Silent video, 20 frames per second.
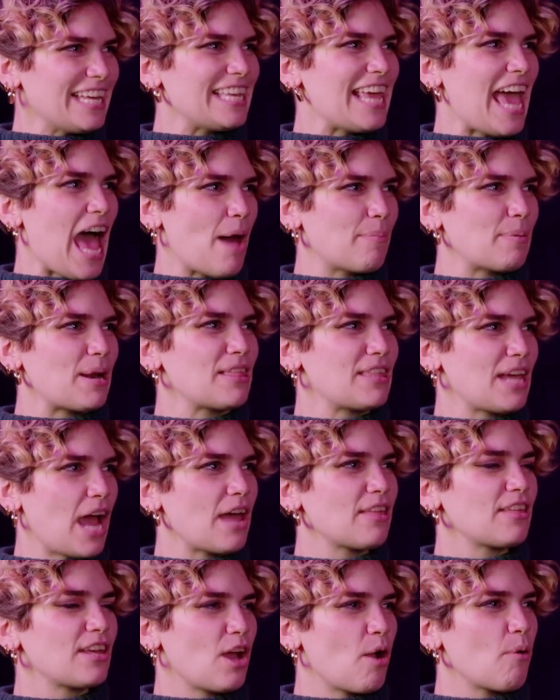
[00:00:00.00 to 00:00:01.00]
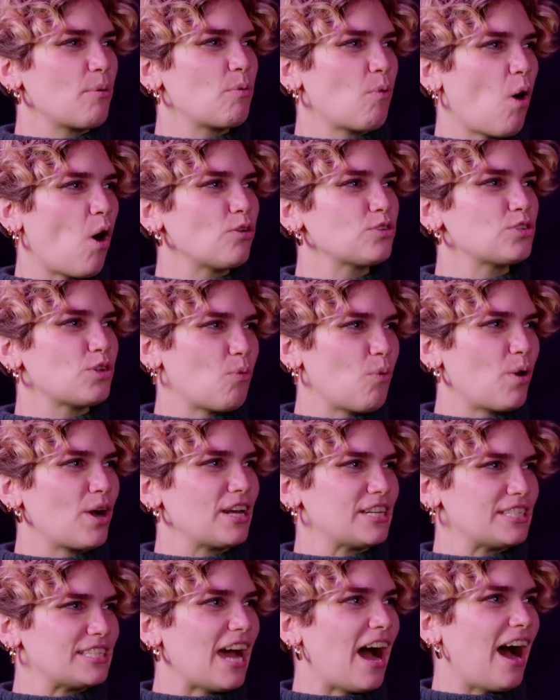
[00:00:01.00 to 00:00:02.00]
Yeah, but I think I would also want to
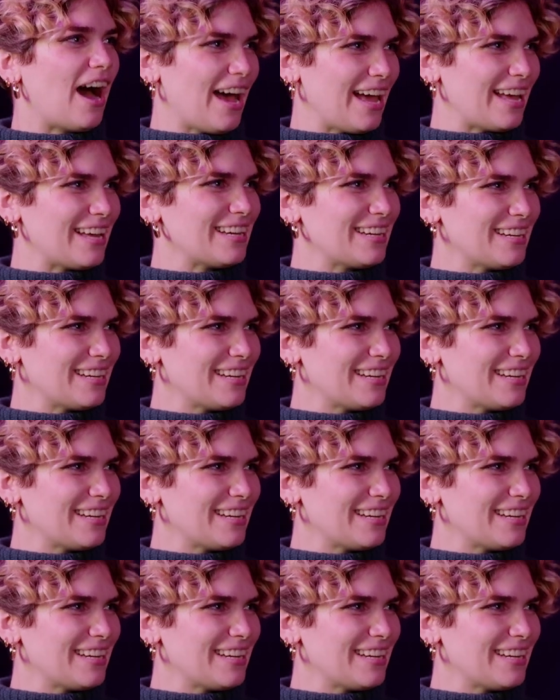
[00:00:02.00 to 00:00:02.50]
die.